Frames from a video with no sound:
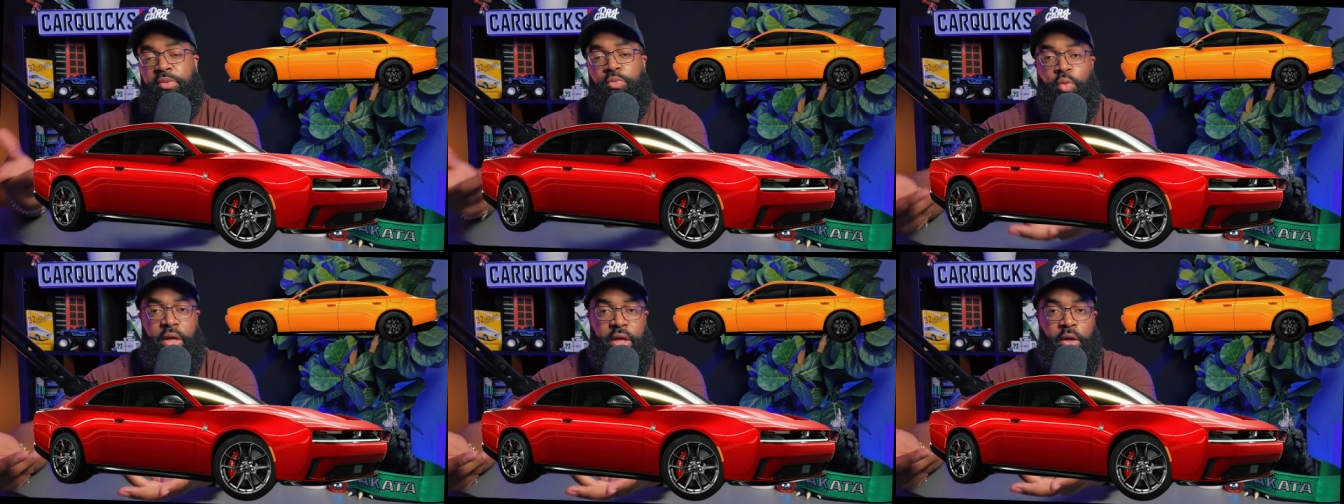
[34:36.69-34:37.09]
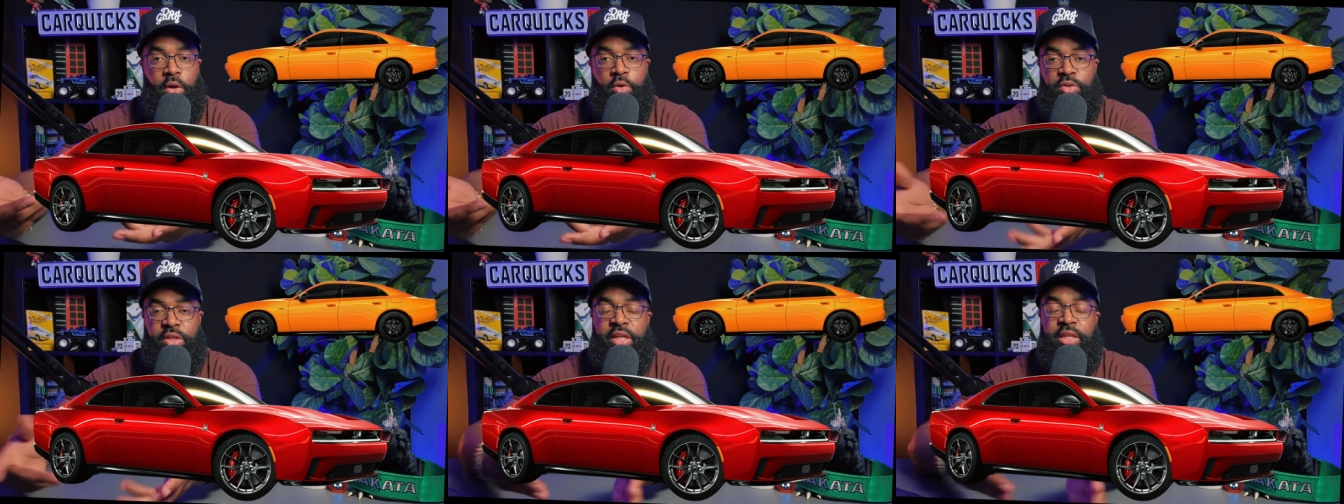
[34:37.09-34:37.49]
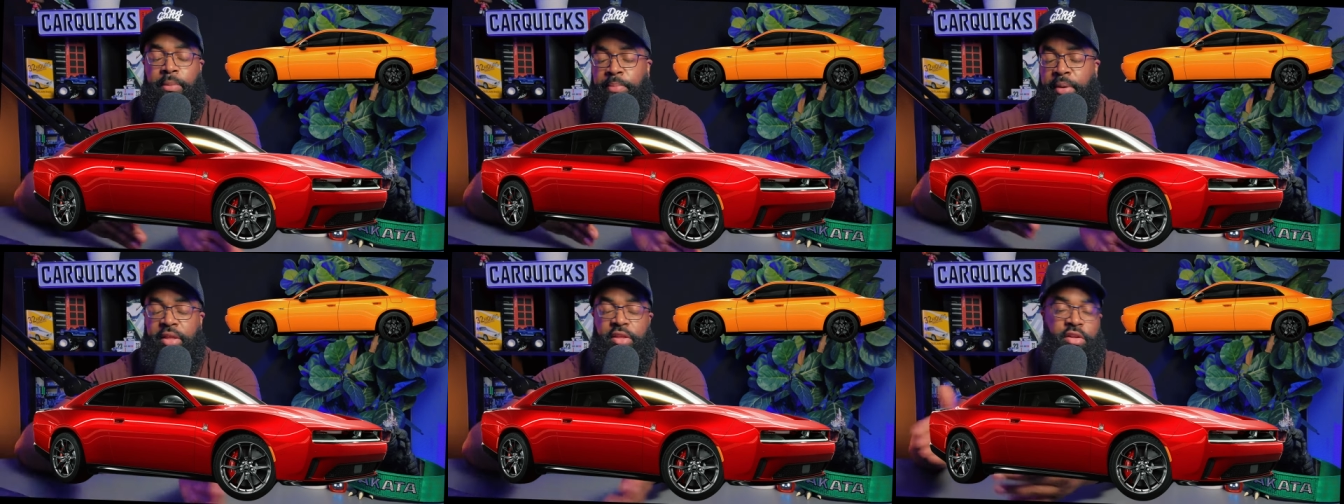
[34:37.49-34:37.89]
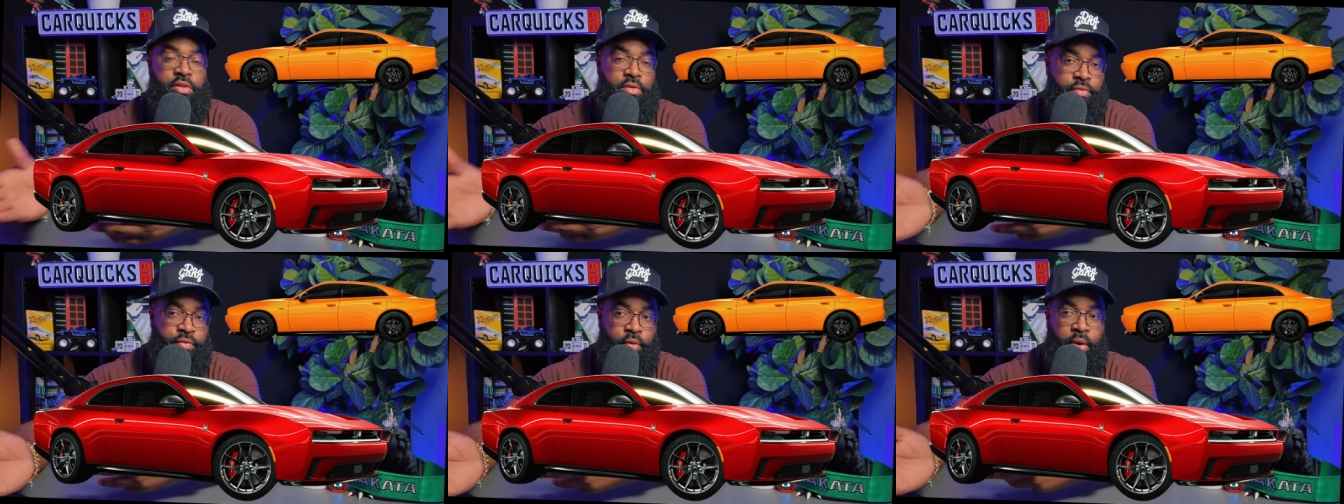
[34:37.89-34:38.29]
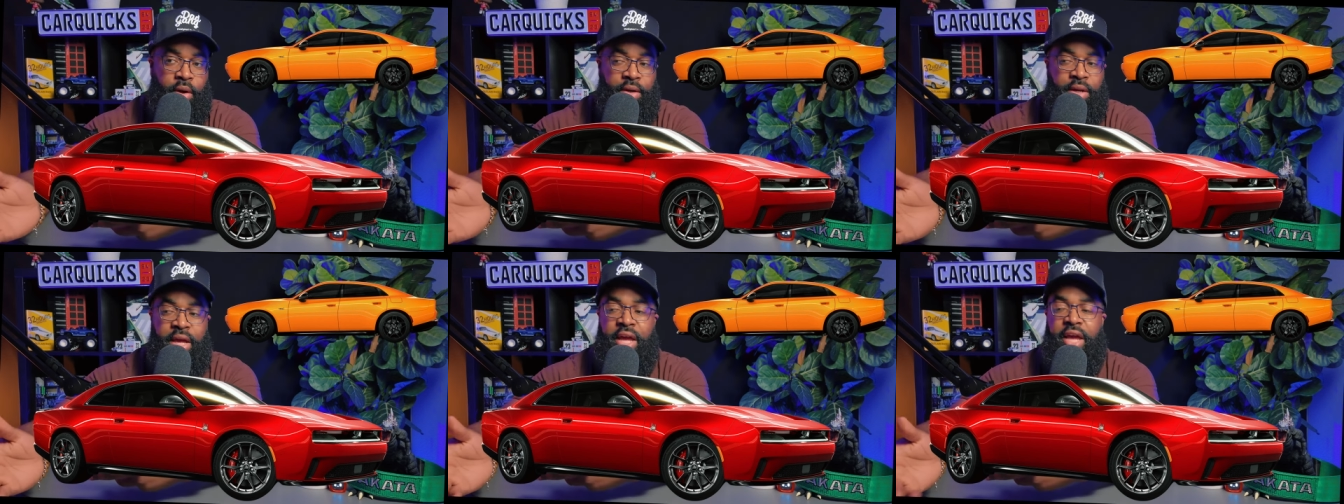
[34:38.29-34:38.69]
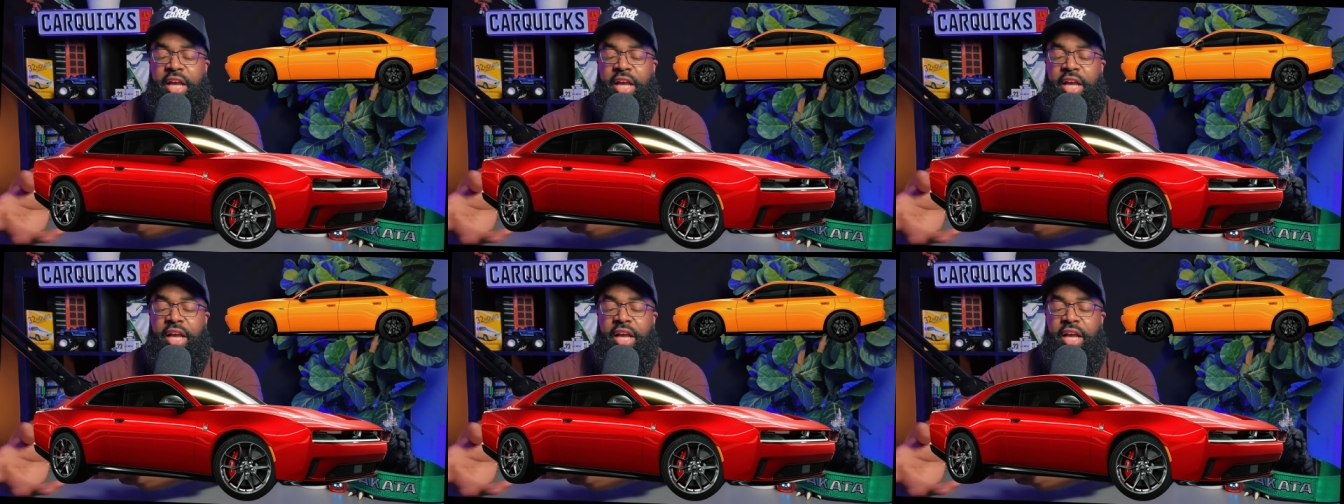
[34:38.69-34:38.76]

wheels independent of the front.